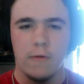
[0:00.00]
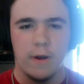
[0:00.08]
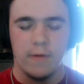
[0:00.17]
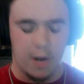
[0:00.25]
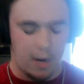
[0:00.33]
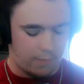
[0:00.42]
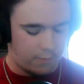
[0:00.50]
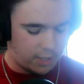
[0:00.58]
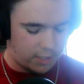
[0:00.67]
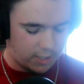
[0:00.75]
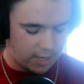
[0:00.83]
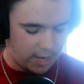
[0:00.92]
every
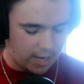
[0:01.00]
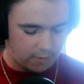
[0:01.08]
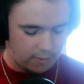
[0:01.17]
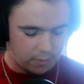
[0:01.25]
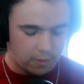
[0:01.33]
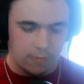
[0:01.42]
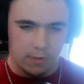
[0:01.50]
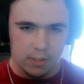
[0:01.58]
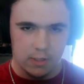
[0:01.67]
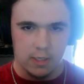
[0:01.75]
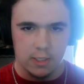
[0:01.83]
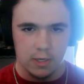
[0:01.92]
operation they had was pretty
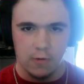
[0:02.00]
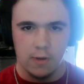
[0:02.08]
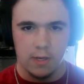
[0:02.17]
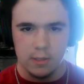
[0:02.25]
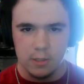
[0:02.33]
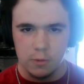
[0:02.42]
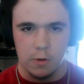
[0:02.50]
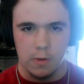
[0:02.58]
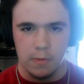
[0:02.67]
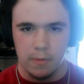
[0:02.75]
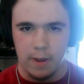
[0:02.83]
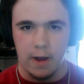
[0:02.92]
much let's go in,
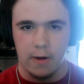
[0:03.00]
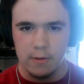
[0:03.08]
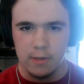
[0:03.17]
sweep them out,